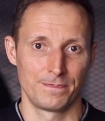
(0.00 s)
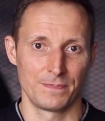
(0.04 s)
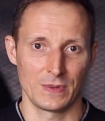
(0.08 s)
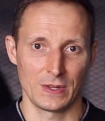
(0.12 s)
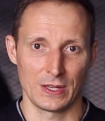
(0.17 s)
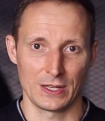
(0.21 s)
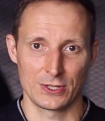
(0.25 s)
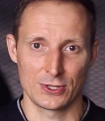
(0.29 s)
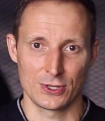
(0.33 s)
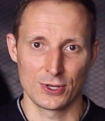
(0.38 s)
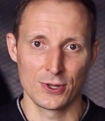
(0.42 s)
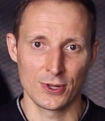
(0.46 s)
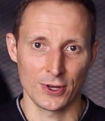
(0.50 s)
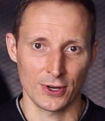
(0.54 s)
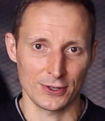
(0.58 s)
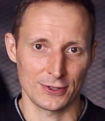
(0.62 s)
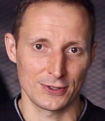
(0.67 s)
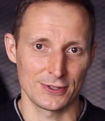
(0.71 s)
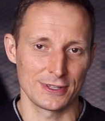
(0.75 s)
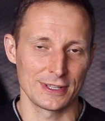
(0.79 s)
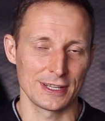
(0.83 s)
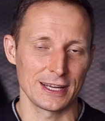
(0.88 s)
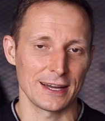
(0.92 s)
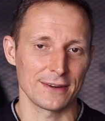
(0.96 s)
It's not
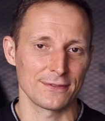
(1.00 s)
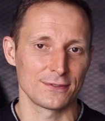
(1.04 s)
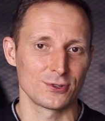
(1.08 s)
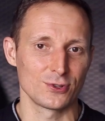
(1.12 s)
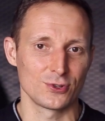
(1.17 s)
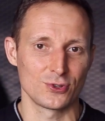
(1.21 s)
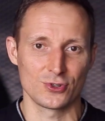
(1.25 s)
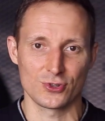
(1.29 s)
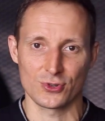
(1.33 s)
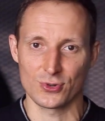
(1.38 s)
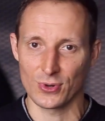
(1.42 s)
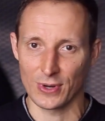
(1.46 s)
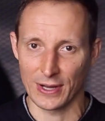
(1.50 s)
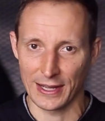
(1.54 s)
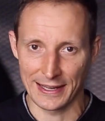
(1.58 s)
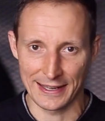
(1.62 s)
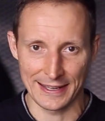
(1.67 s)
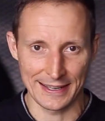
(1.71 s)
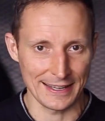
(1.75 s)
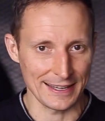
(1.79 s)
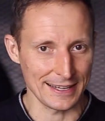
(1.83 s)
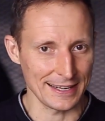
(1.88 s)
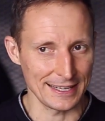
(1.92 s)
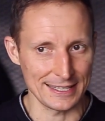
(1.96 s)
enough to draw a
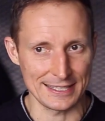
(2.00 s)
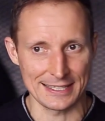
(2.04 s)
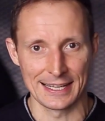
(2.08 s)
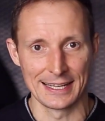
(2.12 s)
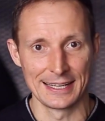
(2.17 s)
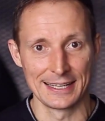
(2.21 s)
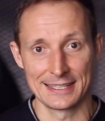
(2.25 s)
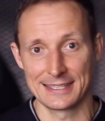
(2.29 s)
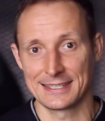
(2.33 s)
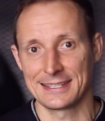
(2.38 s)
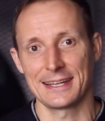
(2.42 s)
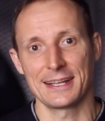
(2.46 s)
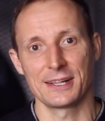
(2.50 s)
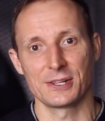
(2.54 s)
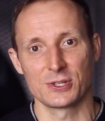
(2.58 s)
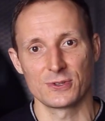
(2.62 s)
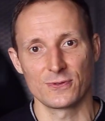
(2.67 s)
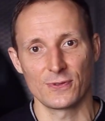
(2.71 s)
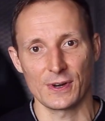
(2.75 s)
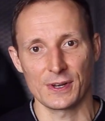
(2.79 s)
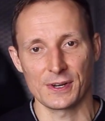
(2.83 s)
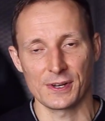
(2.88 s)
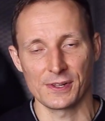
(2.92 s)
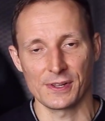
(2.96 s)
nice sales
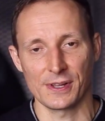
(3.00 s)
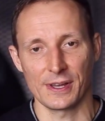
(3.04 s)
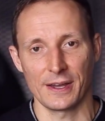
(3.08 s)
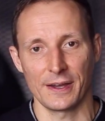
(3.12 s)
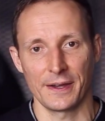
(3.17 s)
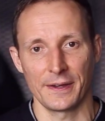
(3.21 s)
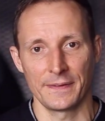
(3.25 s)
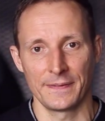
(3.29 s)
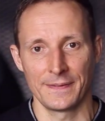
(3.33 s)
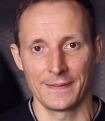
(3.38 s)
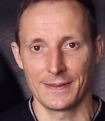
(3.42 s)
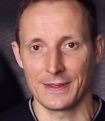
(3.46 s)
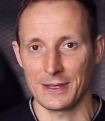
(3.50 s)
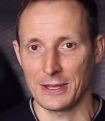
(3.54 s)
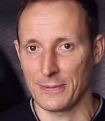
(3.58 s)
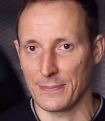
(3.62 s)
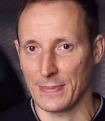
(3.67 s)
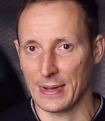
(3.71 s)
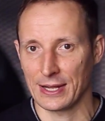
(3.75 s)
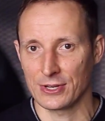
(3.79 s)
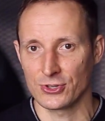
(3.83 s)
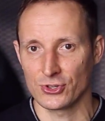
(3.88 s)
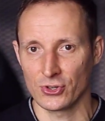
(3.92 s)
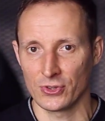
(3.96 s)
funnel and
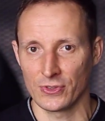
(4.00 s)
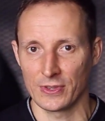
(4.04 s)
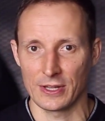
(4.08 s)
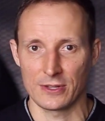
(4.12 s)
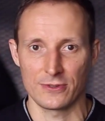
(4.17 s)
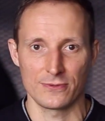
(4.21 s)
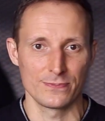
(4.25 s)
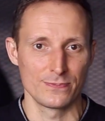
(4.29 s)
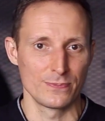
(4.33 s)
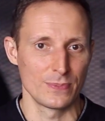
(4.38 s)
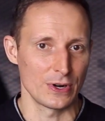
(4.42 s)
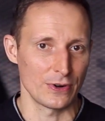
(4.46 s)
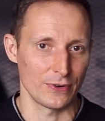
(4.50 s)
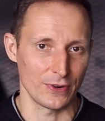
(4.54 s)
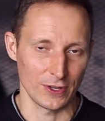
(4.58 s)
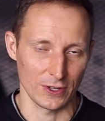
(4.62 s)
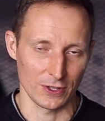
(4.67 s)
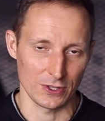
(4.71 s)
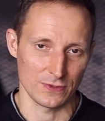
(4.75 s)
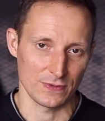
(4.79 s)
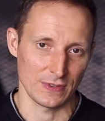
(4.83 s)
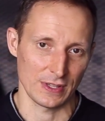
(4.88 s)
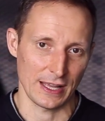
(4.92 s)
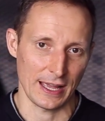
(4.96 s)
imagine that
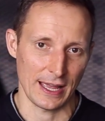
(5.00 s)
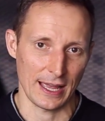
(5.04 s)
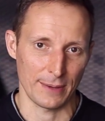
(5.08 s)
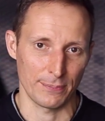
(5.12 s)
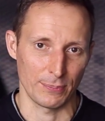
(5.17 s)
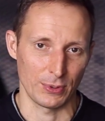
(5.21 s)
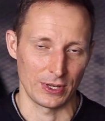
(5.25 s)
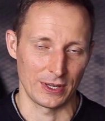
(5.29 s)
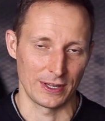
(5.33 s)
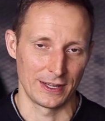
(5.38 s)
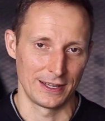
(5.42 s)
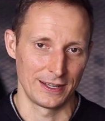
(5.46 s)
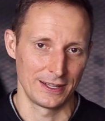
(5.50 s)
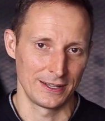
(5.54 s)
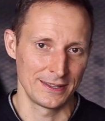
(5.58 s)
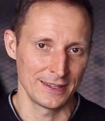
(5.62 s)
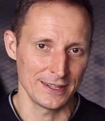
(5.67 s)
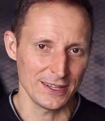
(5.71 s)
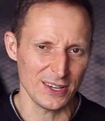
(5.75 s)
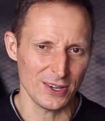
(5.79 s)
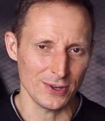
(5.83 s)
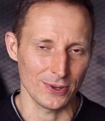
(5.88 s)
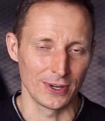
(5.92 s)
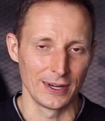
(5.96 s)
miracles will happen.
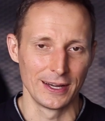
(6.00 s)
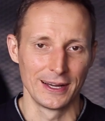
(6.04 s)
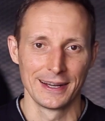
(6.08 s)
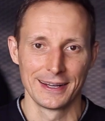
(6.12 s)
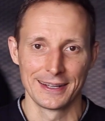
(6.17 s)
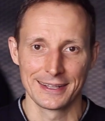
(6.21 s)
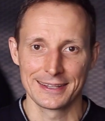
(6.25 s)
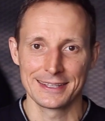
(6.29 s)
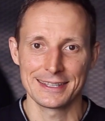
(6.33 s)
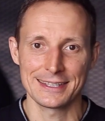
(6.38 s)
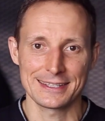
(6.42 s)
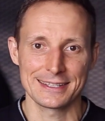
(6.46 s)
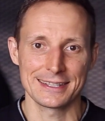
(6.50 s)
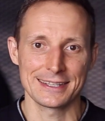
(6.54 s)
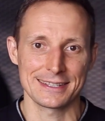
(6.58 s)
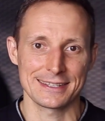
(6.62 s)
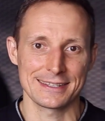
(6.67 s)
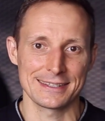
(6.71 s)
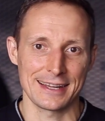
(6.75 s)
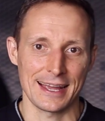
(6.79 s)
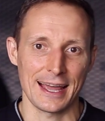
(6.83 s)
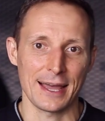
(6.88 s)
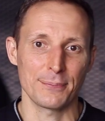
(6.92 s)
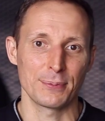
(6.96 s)
No, this
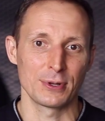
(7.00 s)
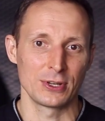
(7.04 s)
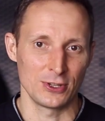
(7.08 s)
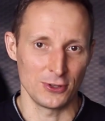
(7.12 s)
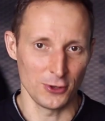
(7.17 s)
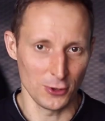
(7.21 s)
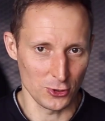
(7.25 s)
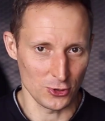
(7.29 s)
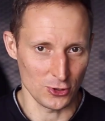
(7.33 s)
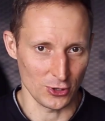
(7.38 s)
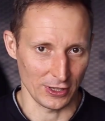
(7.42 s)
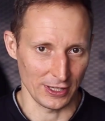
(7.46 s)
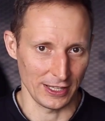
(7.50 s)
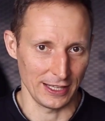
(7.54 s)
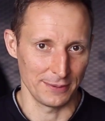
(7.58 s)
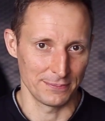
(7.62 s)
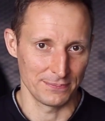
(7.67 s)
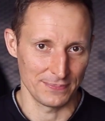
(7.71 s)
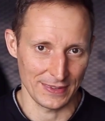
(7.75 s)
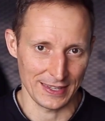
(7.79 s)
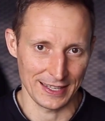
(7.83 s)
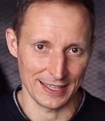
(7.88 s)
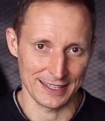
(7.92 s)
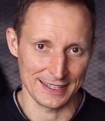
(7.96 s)
doesn't happen usually
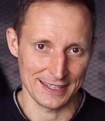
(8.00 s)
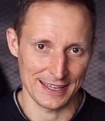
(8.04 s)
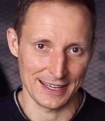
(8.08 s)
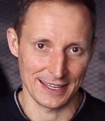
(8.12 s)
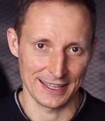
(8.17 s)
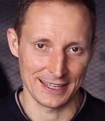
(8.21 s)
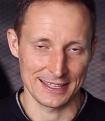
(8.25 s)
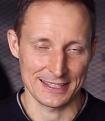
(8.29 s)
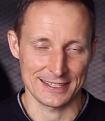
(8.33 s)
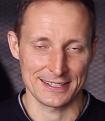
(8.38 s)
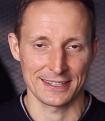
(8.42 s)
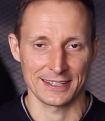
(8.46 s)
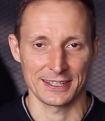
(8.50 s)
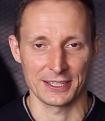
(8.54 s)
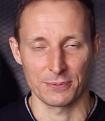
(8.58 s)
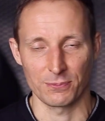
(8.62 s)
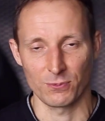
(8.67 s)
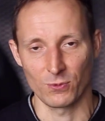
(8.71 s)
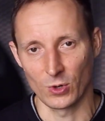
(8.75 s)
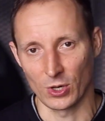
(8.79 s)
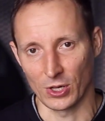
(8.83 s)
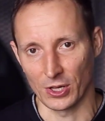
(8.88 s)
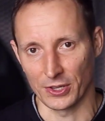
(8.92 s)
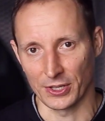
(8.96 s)
in a startup
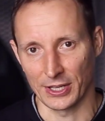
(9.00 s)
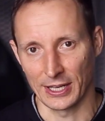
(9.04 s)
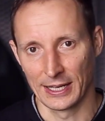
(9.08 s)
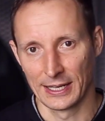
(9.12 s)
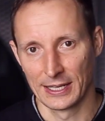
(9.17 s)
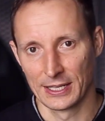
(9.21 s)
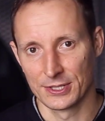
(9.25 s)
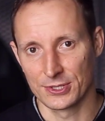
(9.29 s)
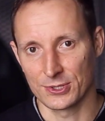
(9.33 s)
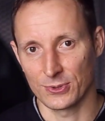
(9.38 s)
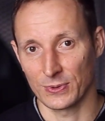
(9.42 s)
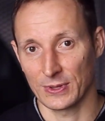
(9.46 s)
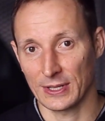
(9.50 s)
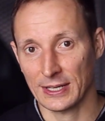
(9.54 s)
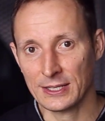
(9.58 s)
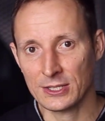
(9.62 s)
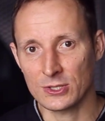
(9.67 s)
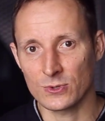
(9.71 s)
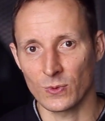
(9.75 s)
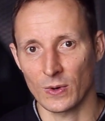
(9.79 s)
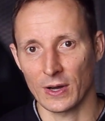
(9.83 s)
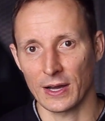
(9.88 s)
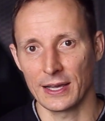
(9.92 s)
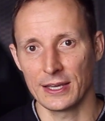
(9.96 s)
world. So
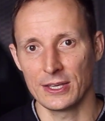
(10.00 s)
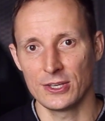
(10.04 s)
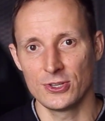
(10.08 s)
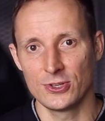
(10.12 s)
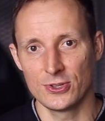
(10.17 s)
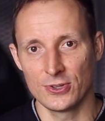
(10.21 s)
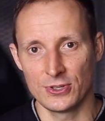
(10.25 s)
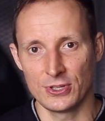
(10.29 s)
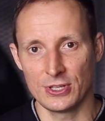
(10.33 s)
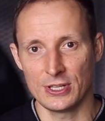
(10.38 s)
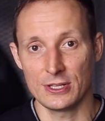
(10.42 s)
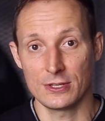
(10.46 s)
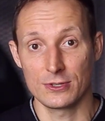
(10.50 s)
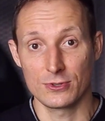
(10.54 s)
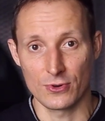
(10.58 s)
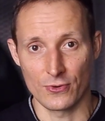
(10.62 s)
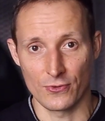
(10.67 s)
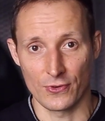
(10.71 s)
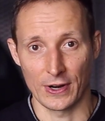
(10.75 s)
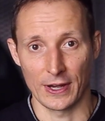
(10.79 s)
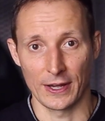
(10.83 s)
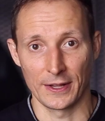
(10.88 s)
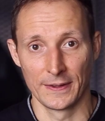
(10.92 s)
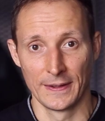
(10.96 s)
that's why you need to
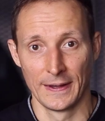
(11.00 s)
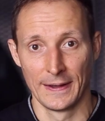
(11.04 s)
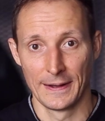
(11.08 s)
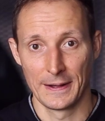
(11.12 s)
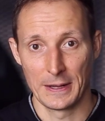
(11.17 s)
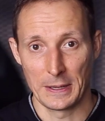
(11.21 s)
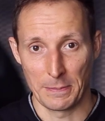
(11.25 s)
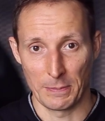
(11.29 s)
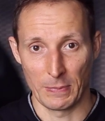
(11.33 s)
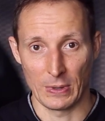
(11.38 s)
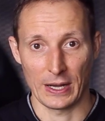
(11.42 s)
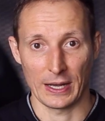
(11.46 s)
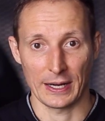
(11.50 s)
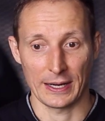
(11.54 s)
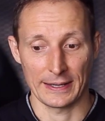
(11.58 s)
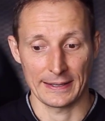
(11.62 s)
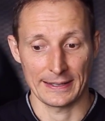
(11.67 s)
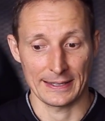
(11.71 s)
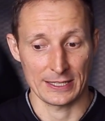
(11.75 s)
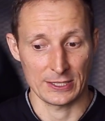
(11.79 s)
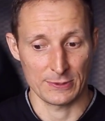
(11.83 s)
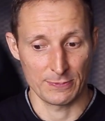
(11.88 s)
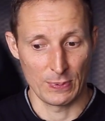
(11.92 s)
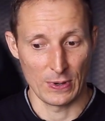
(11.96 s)
run market
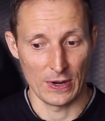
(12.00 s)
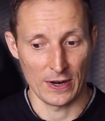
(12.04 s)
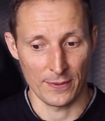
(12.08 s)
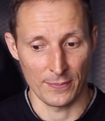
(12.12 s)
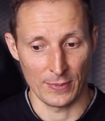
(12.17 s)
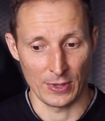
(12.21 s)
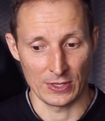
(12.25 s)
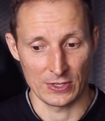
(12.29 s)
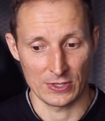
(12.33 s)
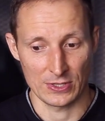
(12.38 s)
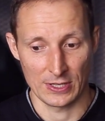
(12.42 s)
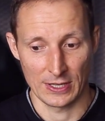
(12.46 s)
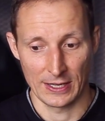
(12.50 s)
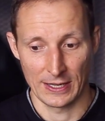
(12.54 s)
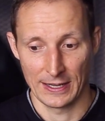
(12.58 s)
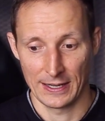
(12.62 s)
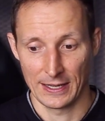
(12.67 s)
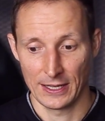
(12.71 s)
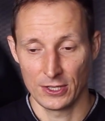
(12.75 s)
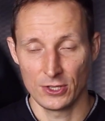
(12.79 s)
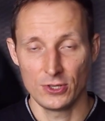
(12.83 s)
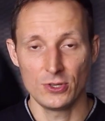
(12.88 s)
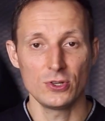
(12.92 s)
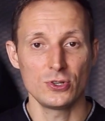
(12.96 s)
experiments.
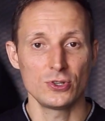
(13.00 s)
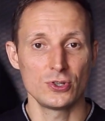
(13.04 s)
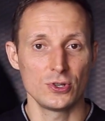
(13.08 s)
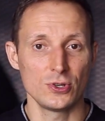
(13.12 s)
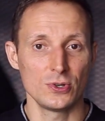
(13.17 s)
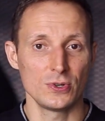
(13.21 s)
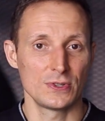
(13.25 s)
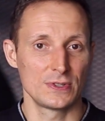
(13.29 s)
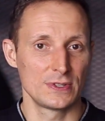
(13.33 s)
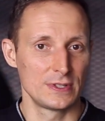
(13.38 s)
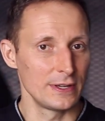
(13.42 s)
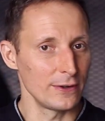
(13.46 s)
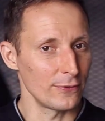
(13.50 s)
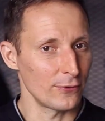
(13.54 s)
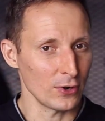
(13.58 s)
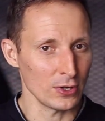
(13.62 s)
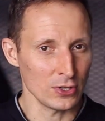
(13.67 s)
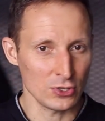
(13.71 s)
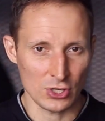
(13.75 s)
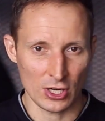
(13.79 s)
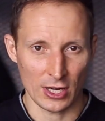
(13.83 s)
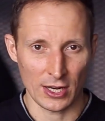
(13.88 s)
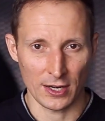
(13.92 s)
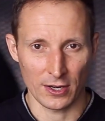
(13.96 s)
You choose different
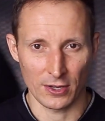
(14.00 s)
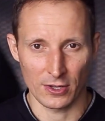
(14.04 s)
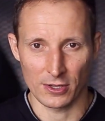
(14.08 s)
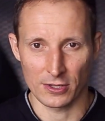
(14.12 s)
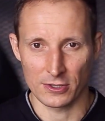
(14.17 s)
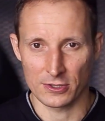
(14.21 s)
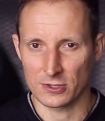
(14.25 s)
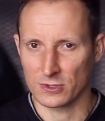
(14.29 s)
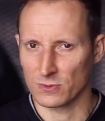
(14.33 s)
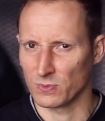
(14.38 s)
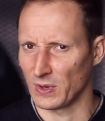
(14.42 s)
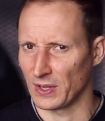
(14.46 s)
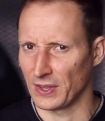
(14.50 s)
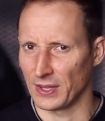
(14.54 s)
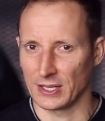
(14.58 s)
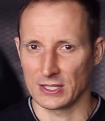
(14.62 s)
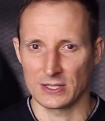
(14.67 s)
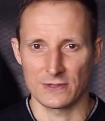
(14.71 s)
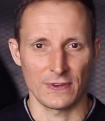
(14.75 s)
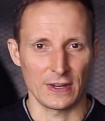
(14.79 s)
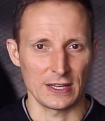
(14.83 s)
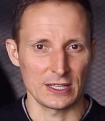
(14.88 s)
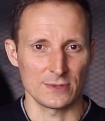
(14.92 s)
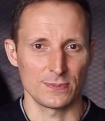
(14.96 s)
channels, whether
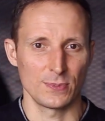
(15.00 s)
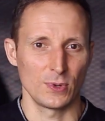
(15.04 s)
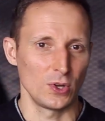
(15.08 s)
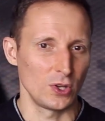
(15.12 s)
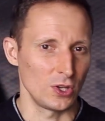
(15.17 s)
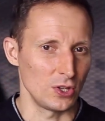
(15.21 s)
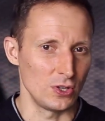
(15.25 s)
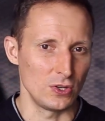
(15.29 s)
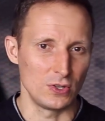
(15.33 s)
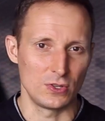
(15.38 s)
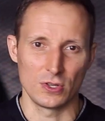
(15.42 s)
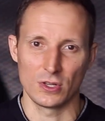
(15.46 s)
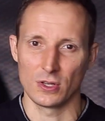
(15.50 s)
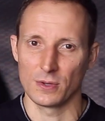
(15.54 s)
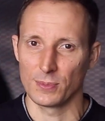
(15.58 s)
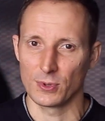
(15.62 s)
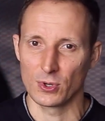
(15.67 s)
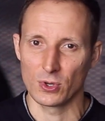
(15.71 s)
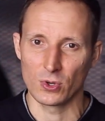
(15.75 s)
it's Facebook, YouTube,